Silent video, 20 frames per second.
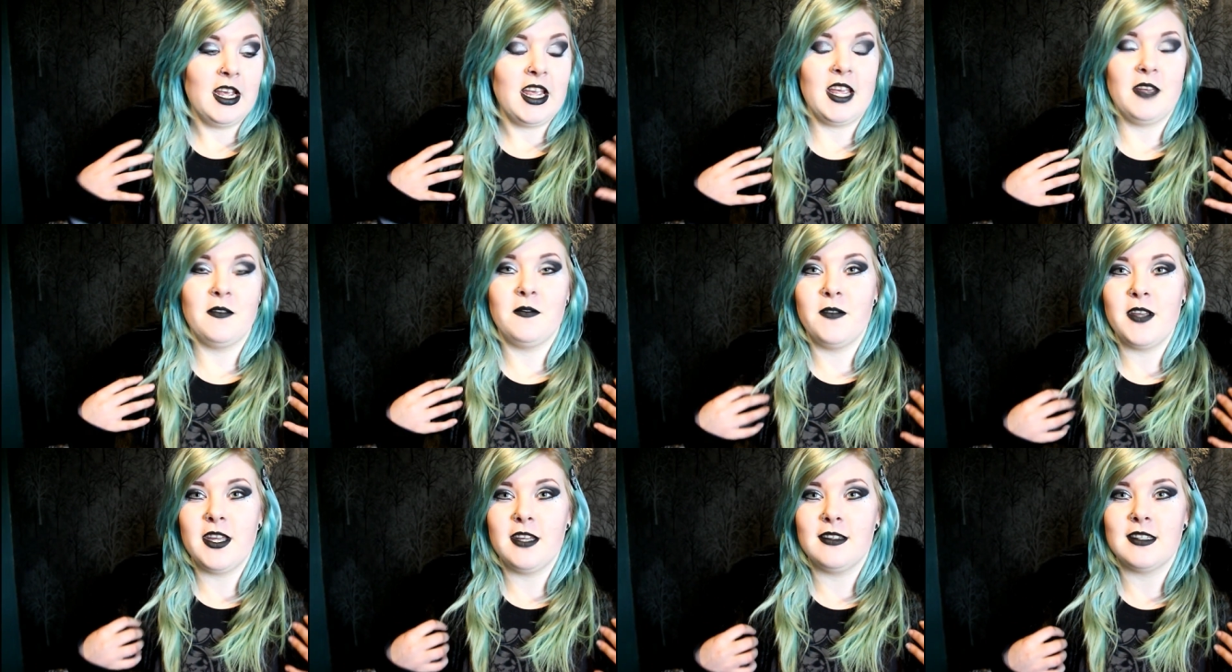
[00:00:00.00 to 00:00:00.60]
It
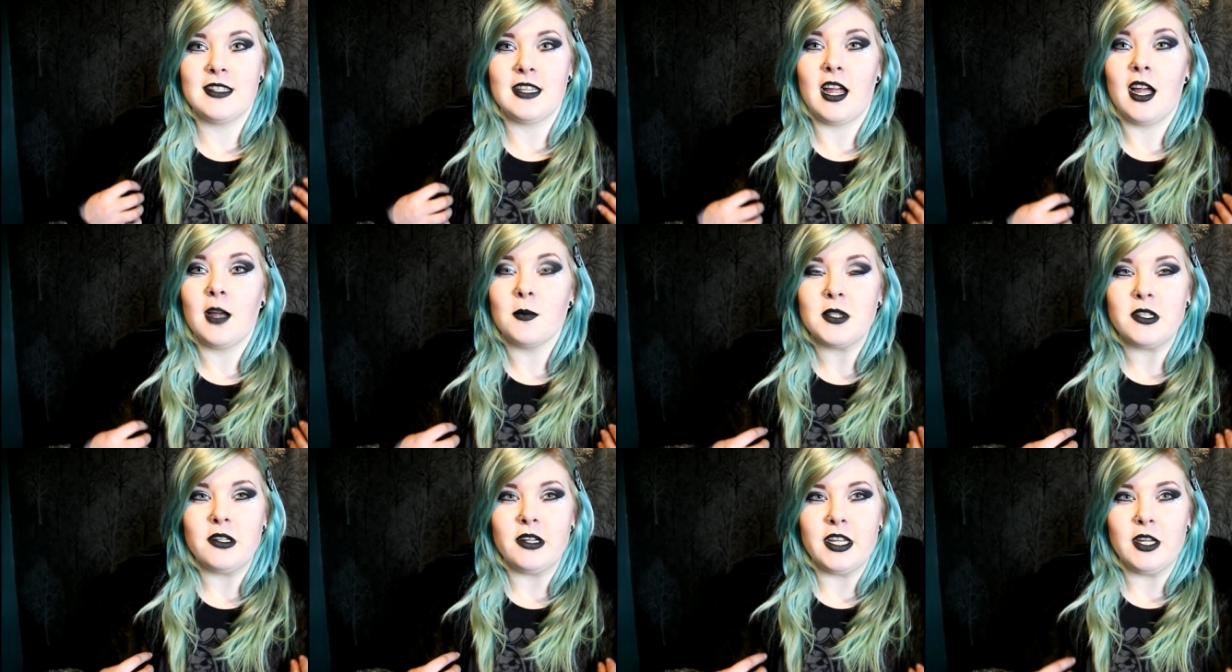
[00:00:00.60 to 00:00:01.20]
feels
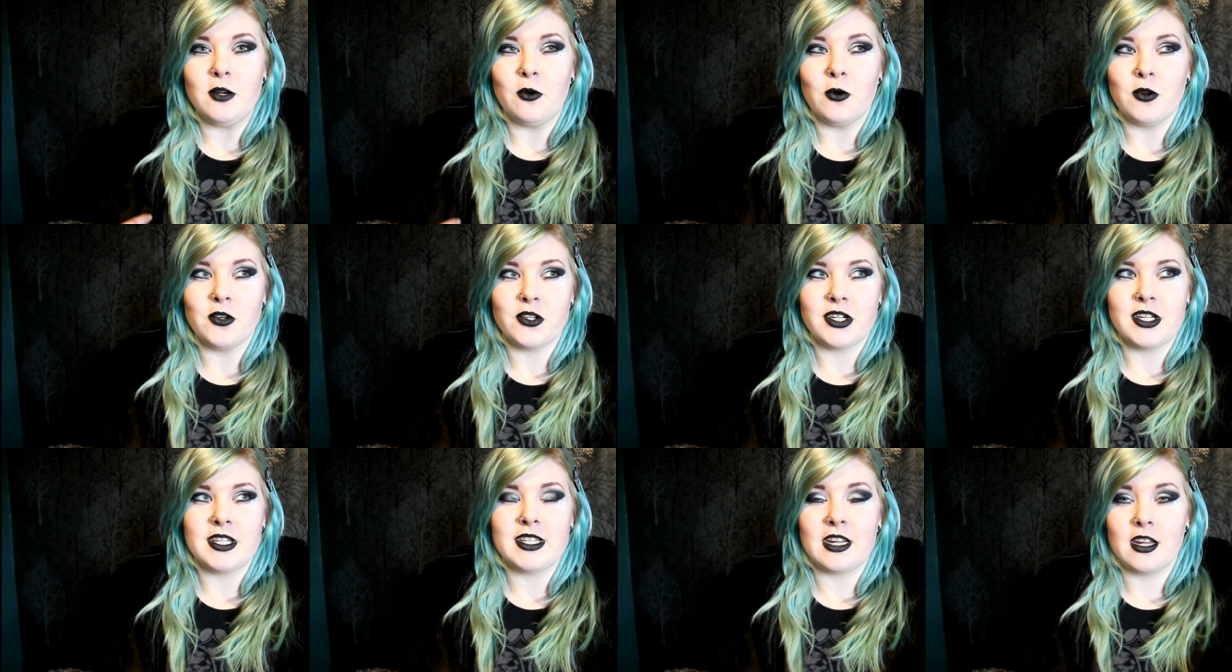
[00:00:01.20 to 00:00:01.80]
absolutely
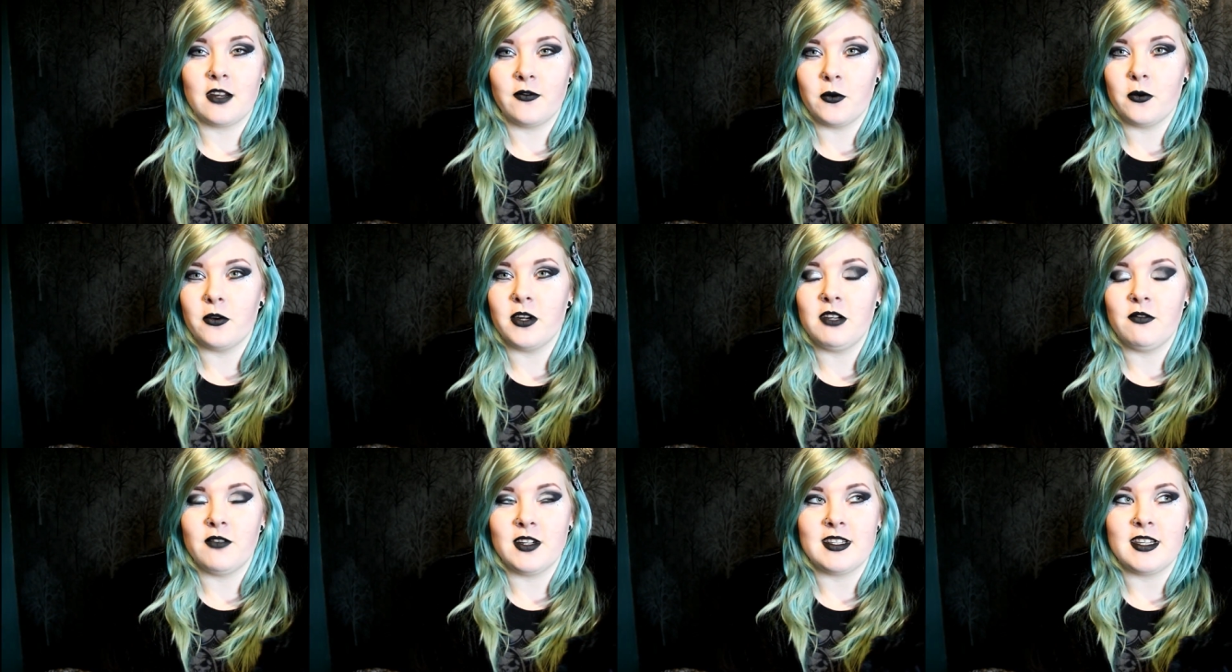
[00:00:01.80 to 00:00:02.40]
gorgeous and I've
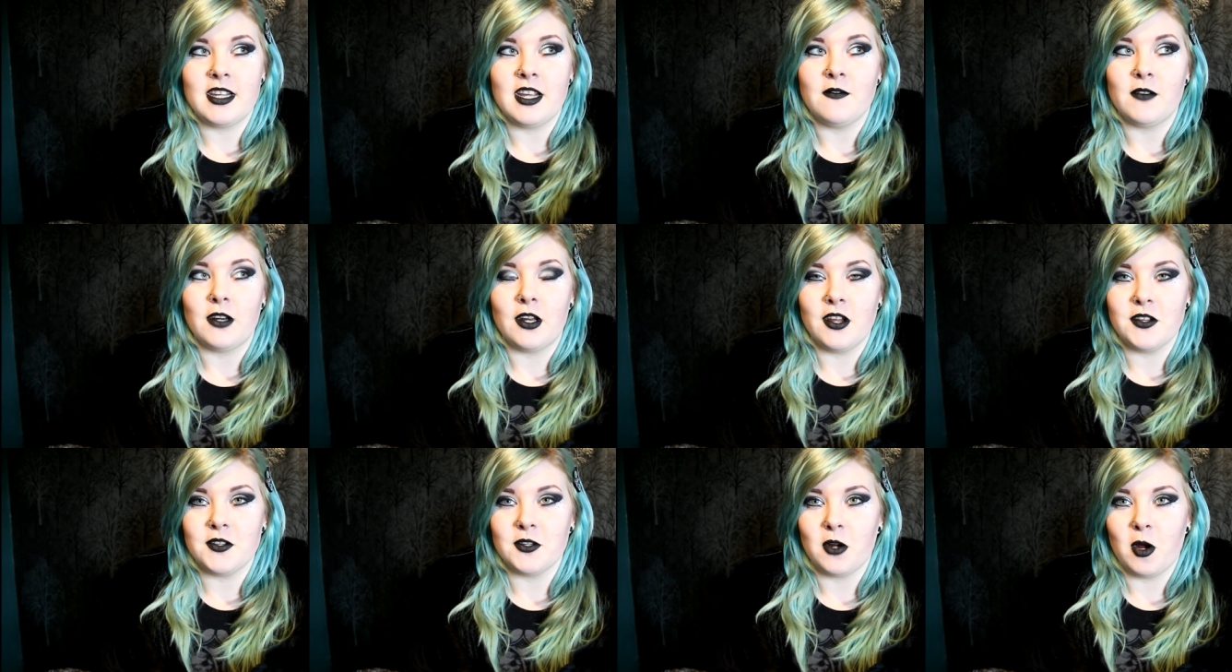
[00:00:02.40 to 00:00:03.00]
already received
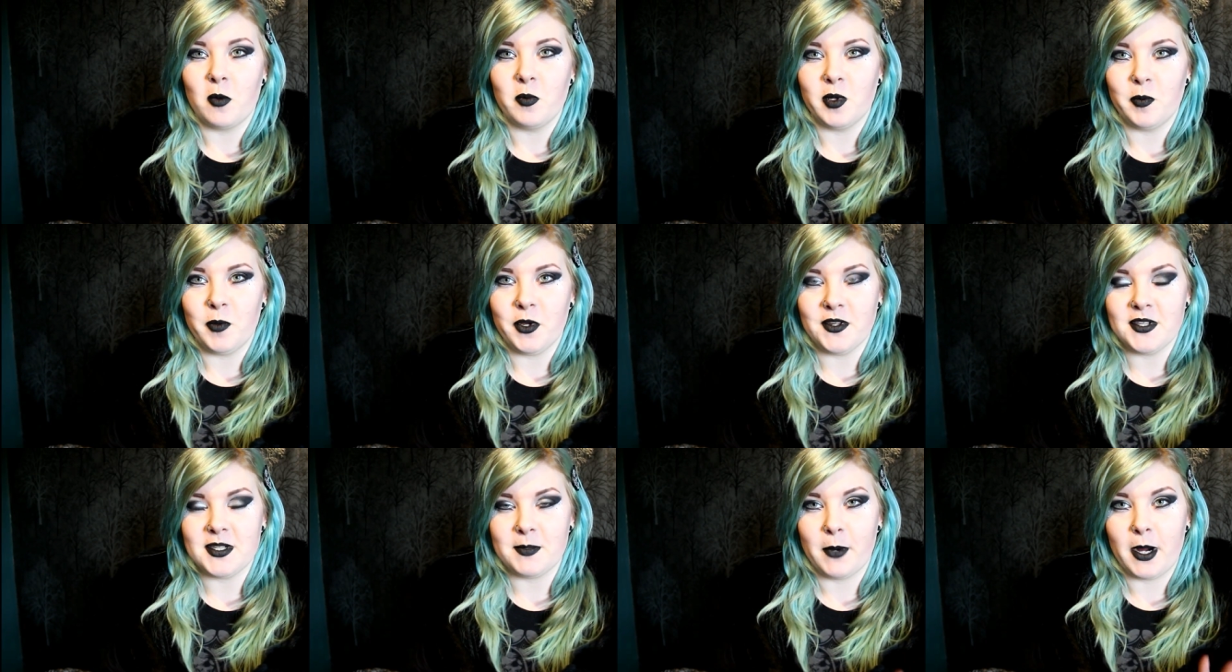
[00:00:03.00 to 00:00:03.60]
loads of
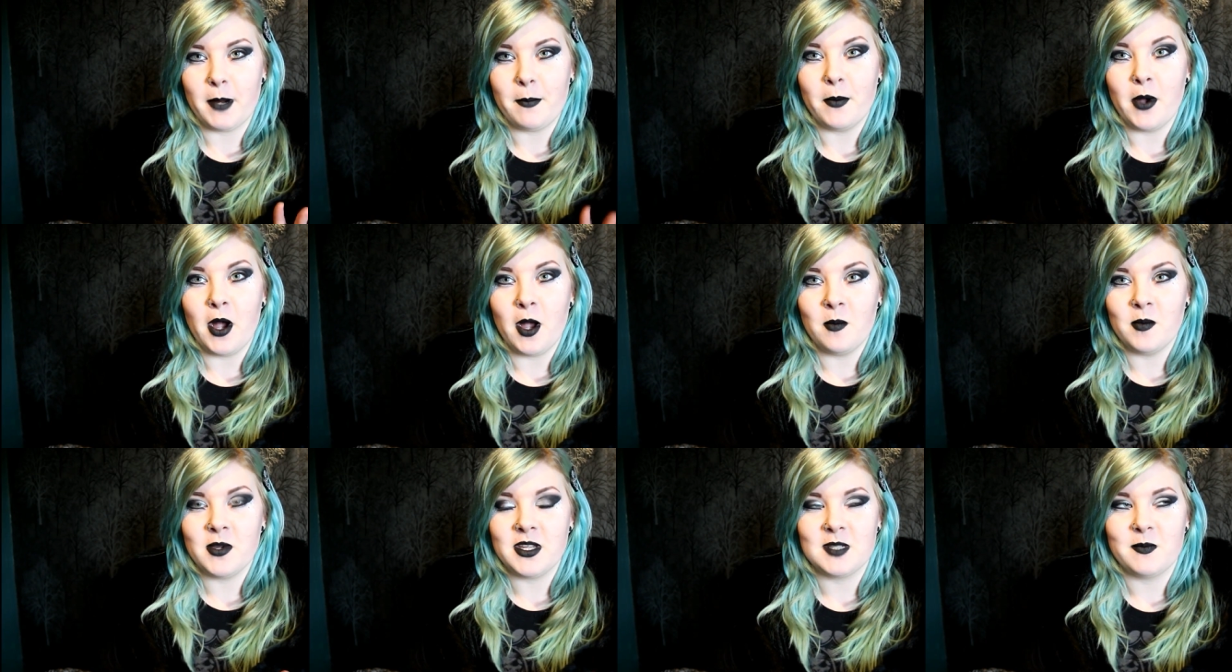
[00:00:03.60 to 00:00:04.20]
compliments. My
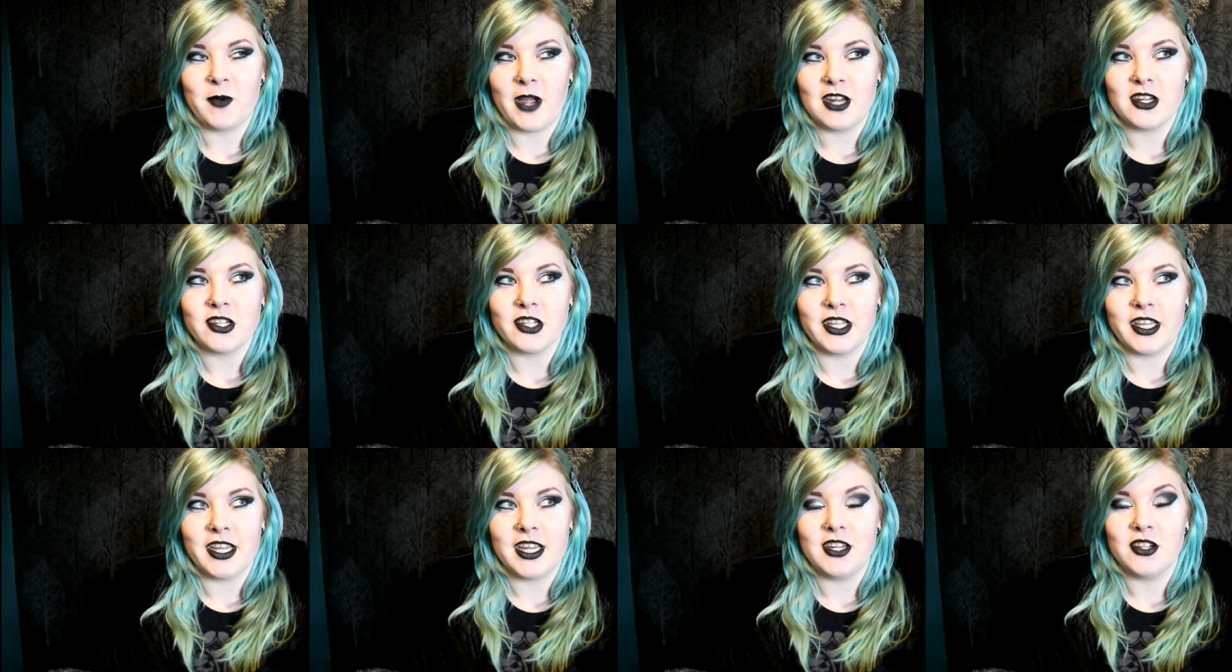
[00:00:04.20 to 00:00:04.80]
mum
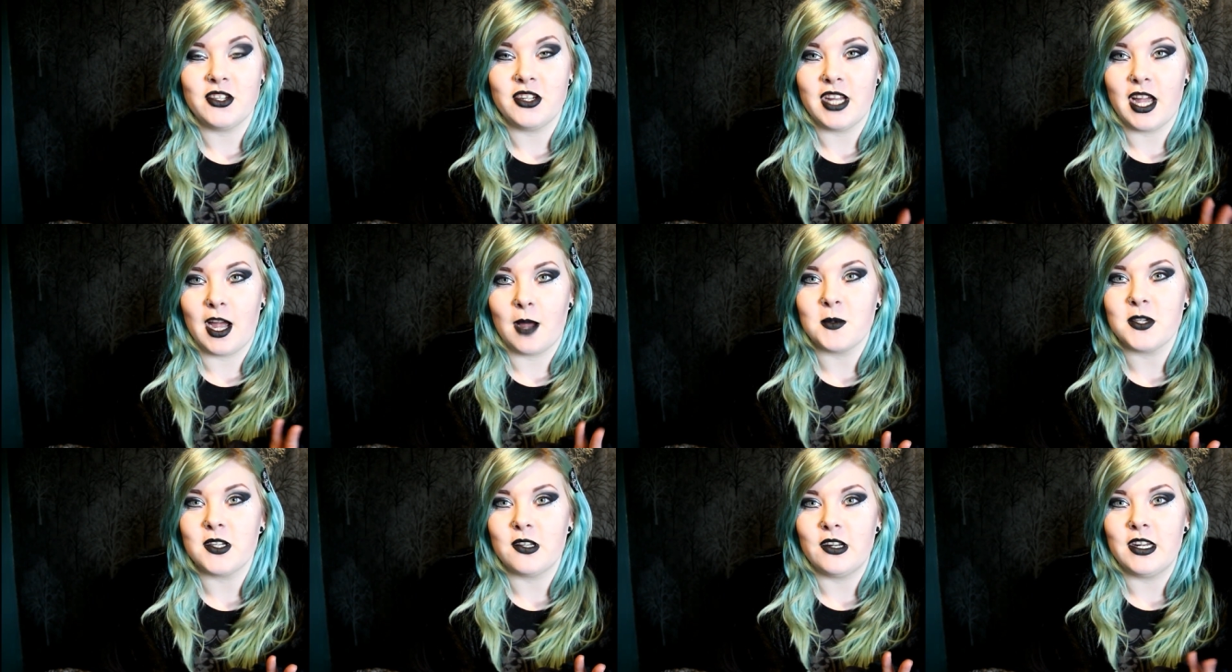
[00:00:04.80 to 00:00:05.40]
especially, she
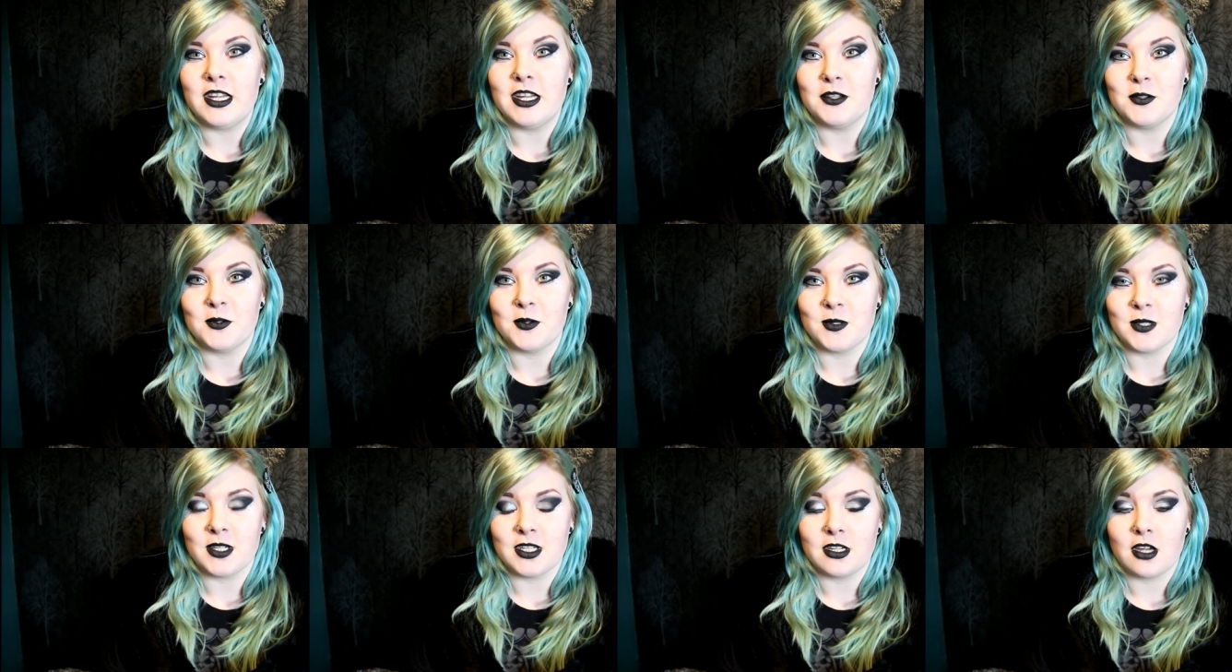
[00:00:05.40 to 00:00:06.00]
absolutely
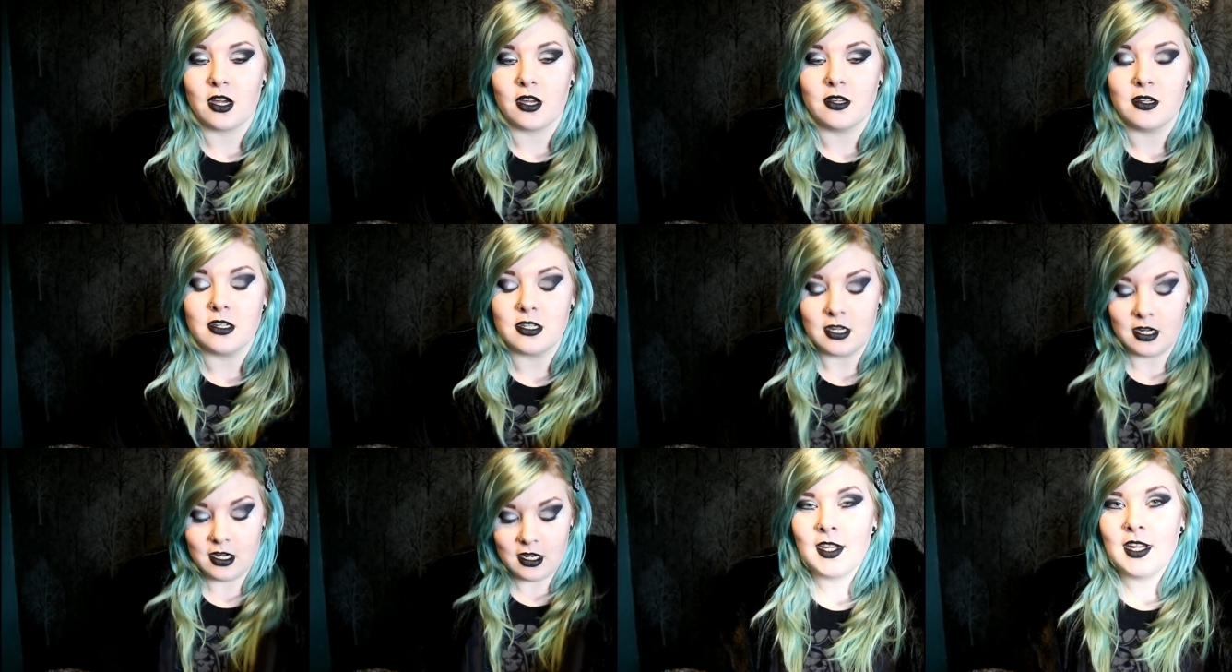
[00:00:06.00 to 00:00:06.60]
adores this coat.